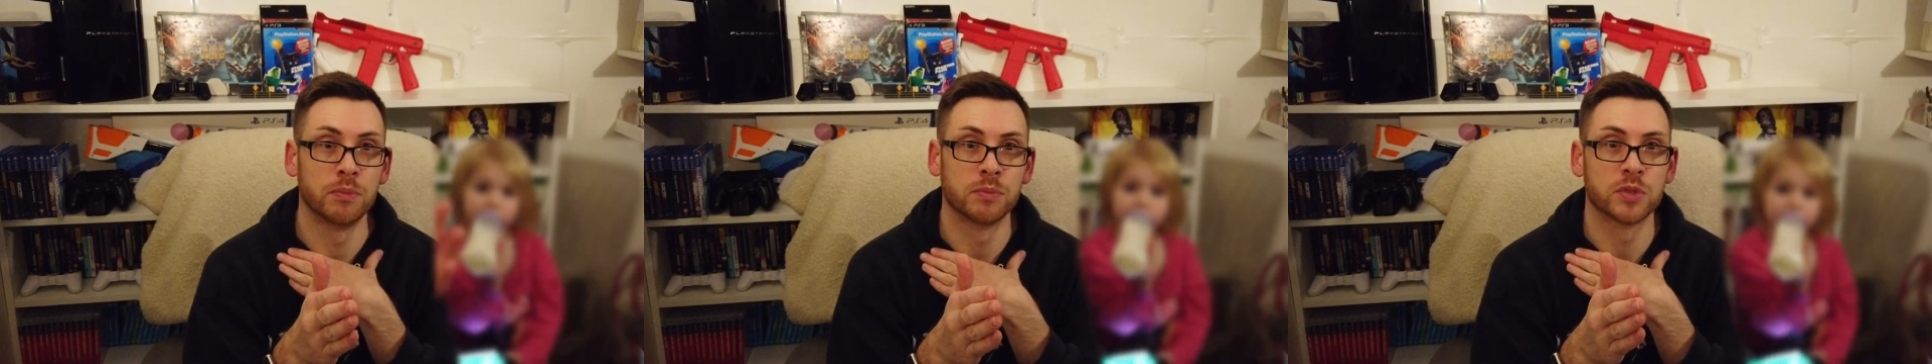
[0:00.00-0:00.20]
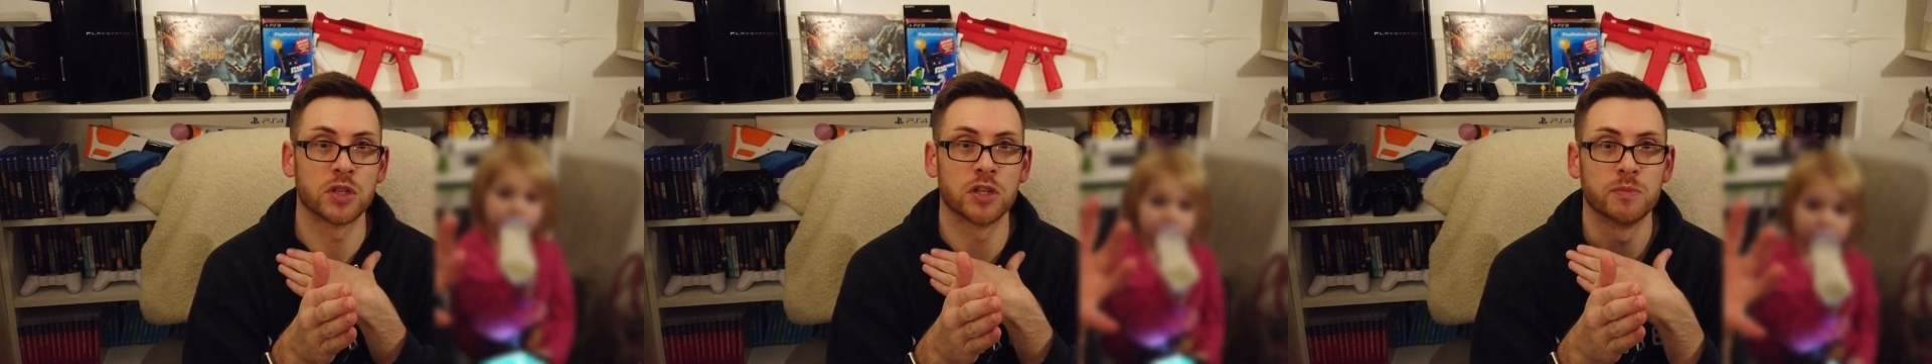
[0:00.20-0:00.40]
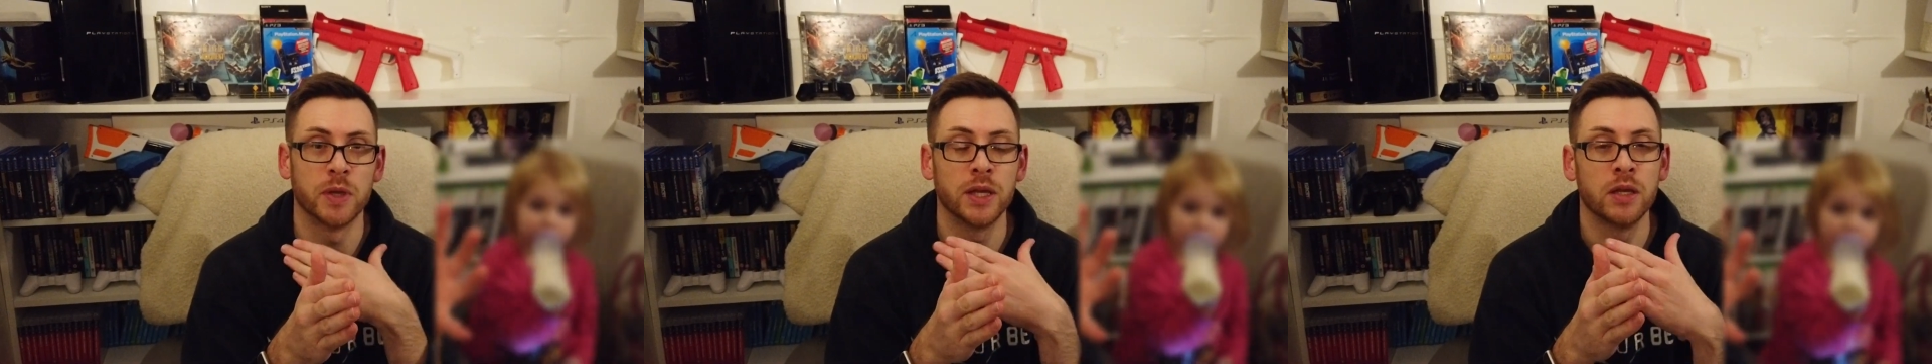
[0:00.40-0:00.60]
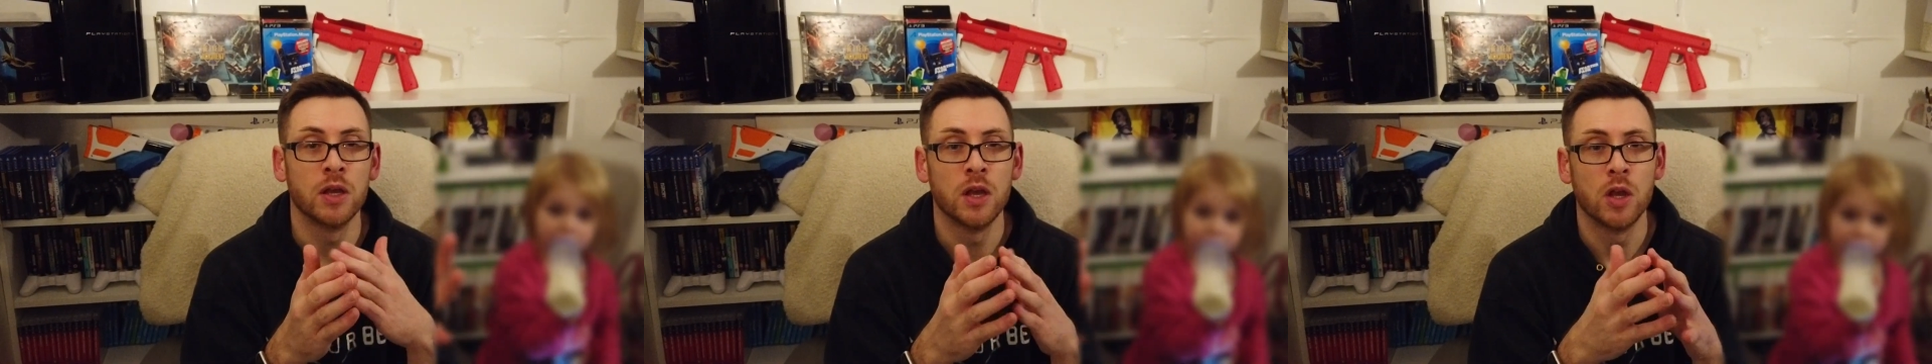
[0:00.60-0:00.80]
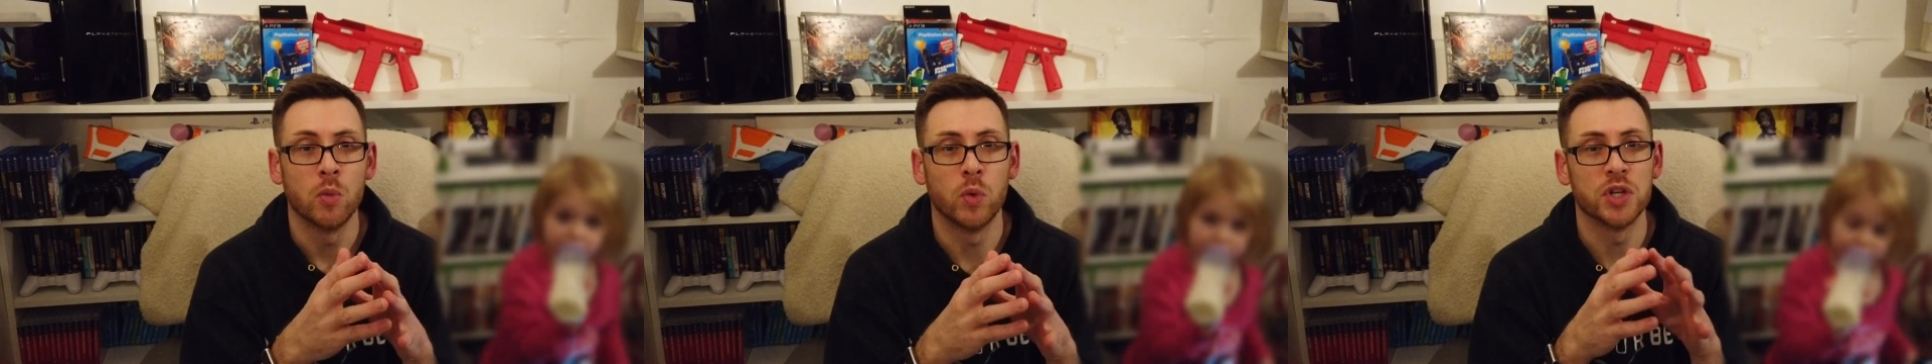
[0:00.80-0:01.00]
excuse me,
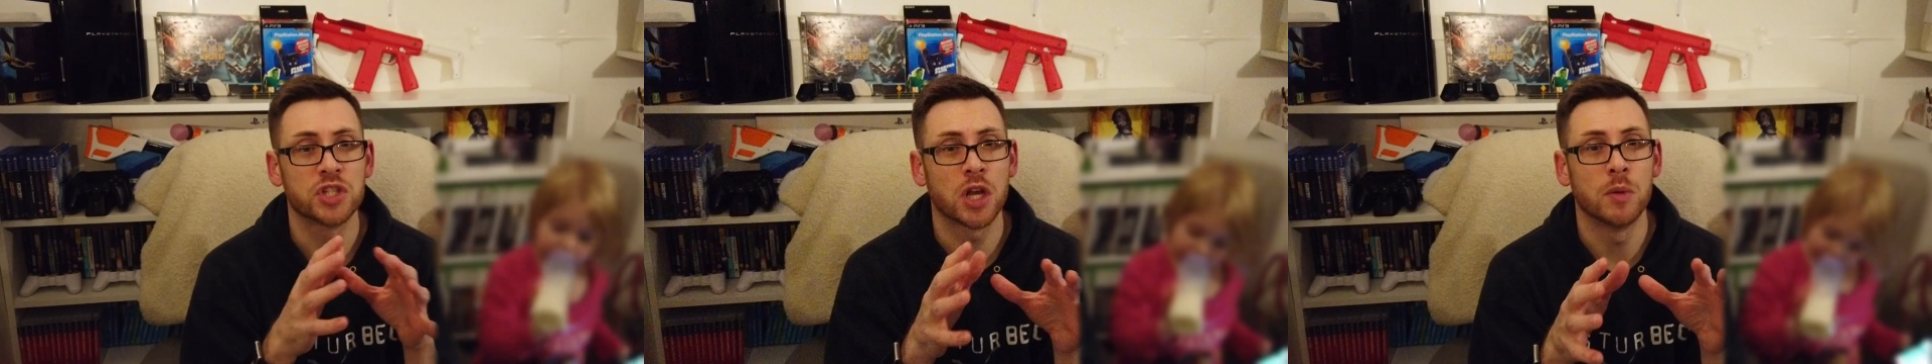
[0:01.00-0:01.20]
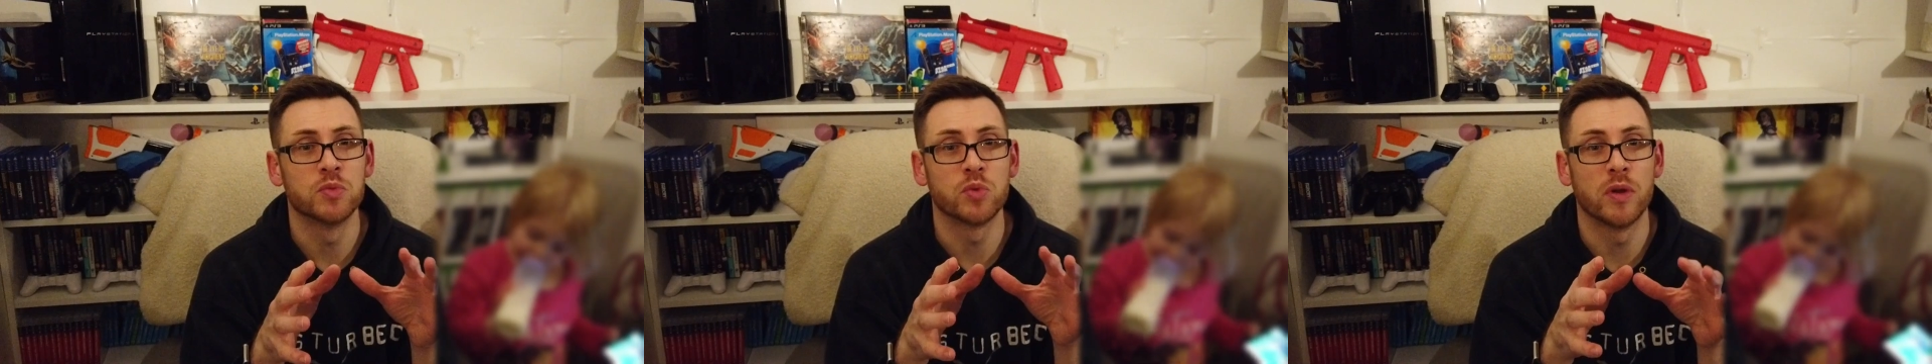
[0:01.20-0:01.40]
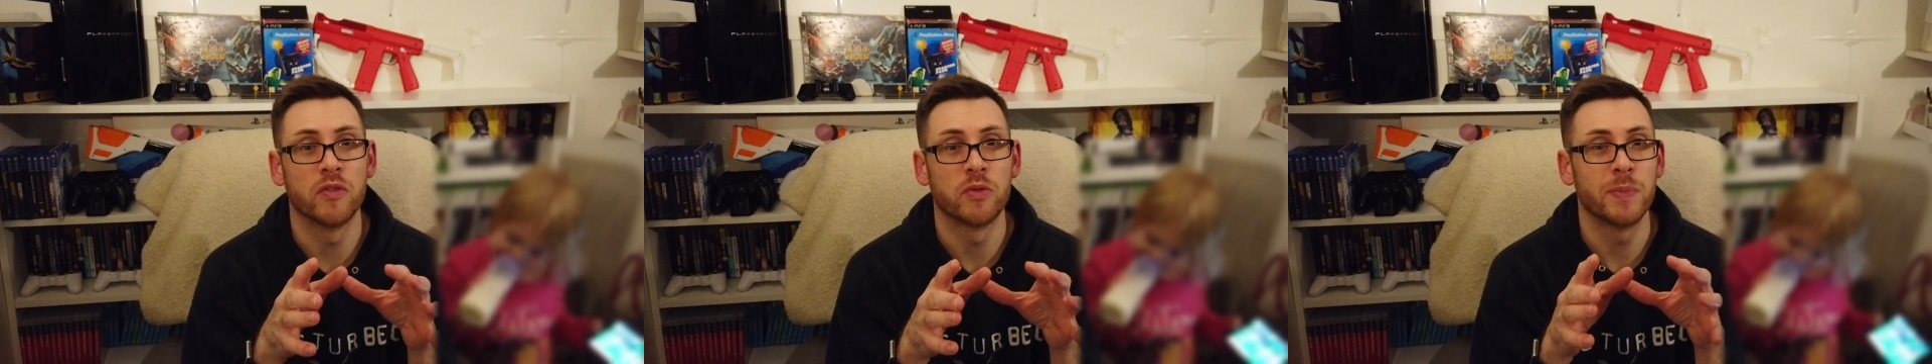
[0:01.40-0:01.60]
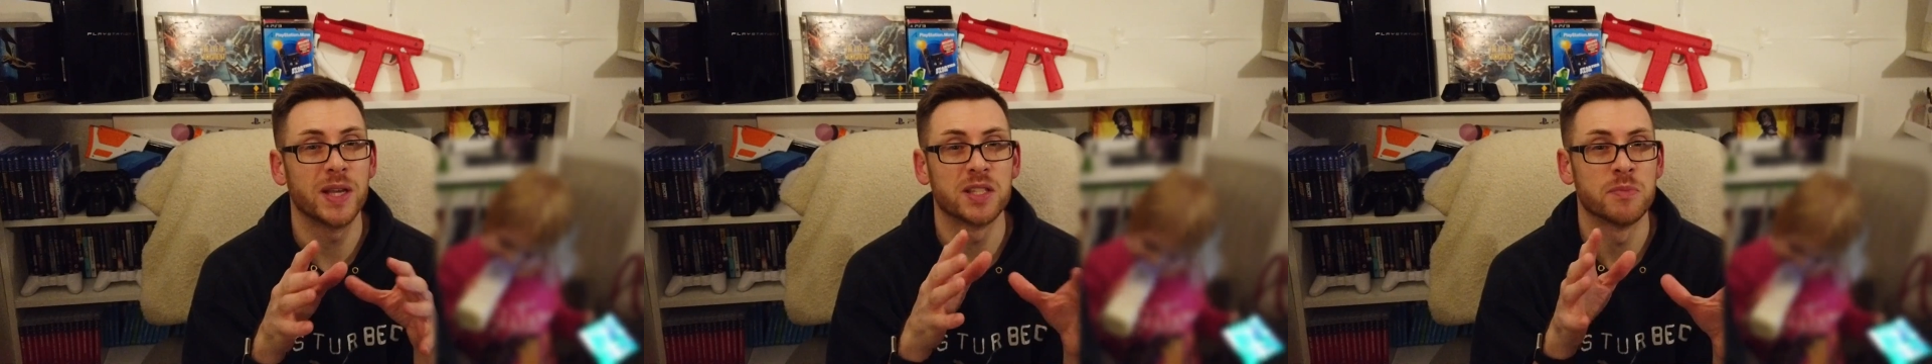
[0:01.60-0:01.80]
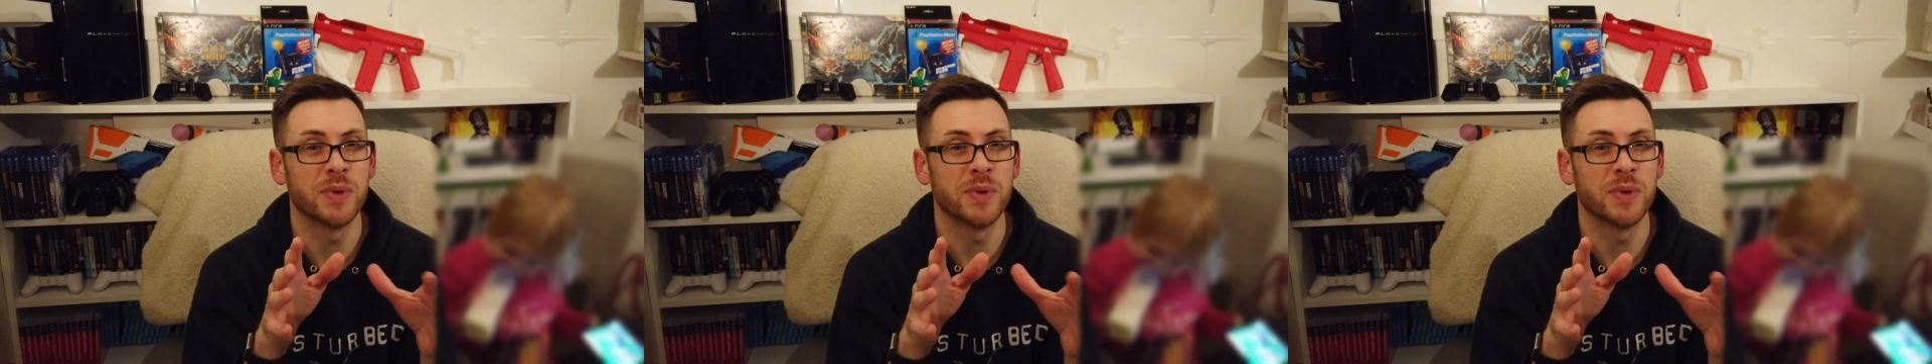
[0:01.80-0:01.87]
which comes with bits